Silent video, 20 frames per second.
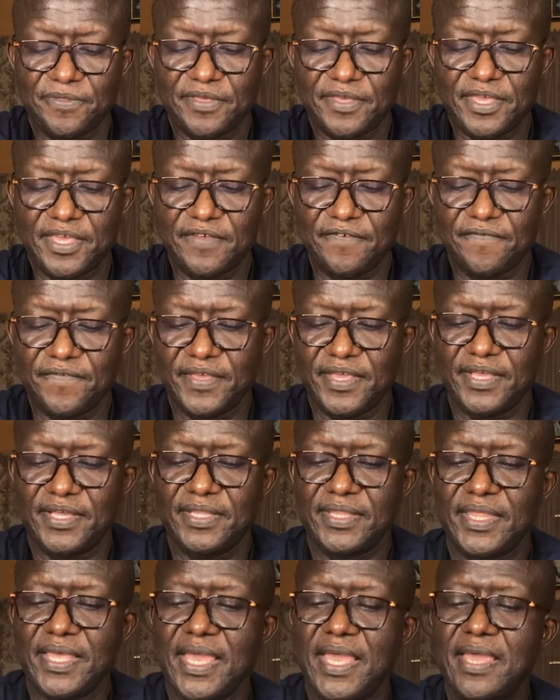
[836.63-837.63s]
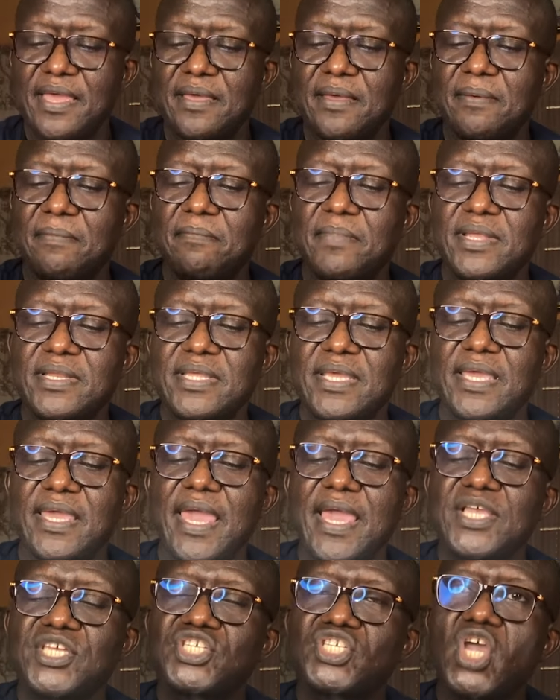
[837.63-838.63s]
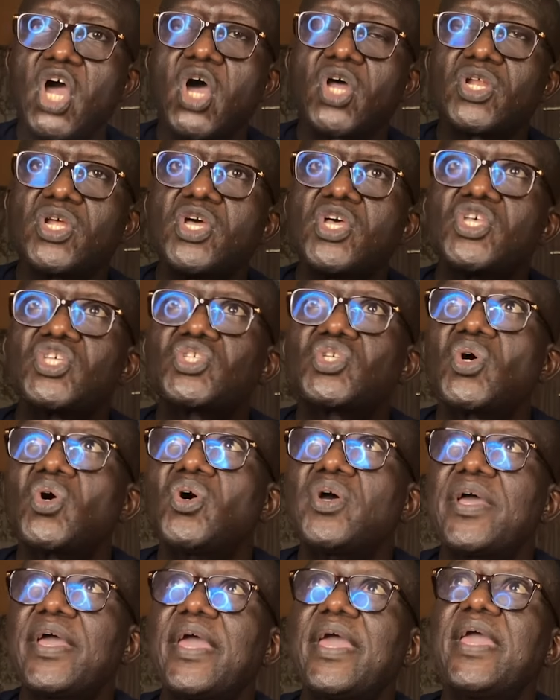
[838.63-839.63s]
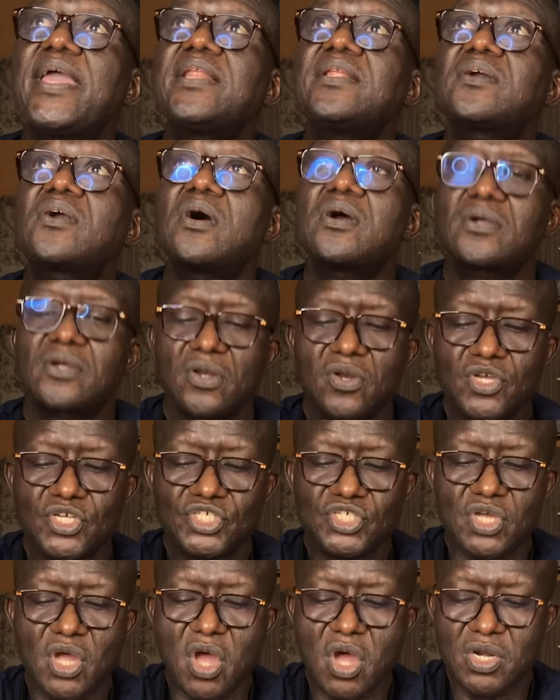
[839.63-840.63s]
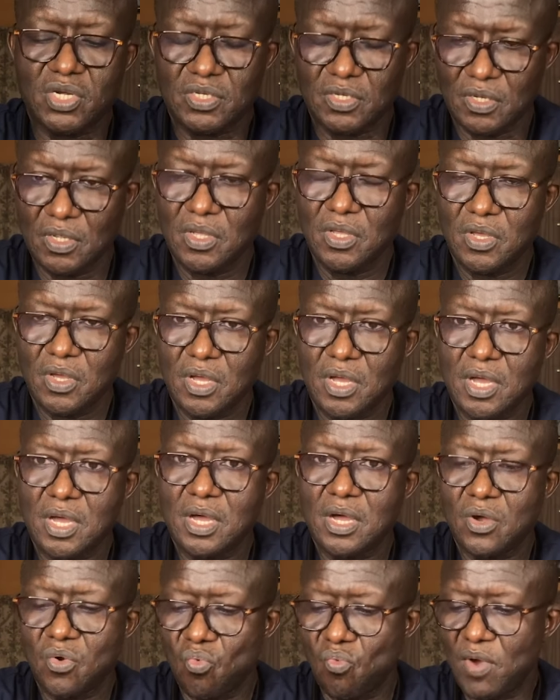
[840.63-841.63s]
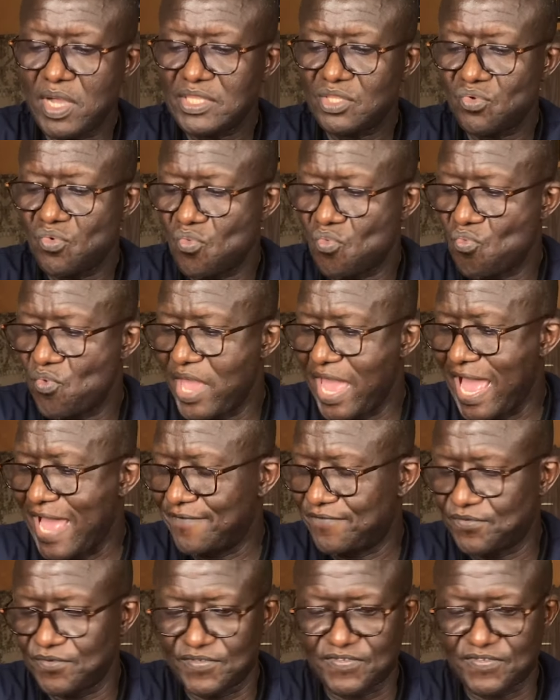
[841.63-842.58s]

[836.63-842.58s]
giving the medication. So in conclusion, what we have to